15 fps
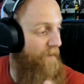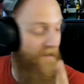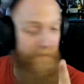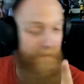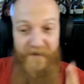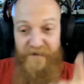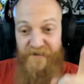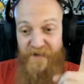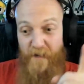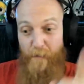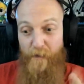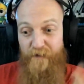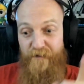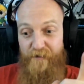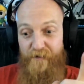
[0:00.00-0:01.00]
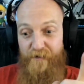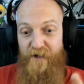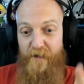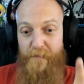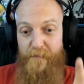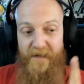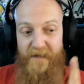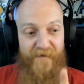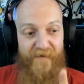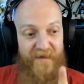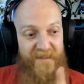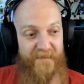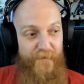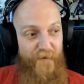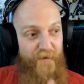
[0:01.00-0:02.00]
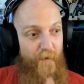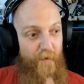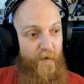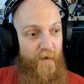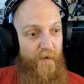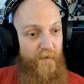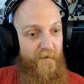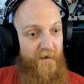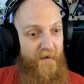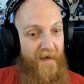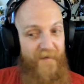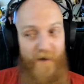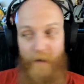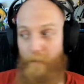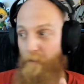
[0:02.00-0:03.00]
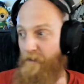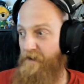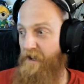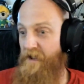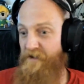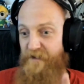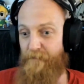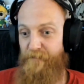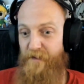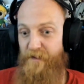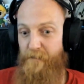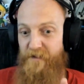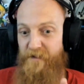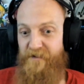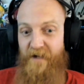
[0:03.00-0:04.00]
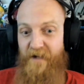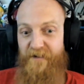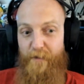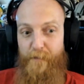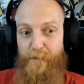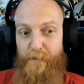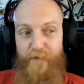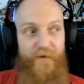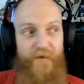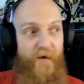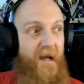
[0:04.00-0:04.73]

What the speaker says: Randomly, Steam Whistle is going to be at the festival tomorrow, and they're bringing something besides their Pilsner.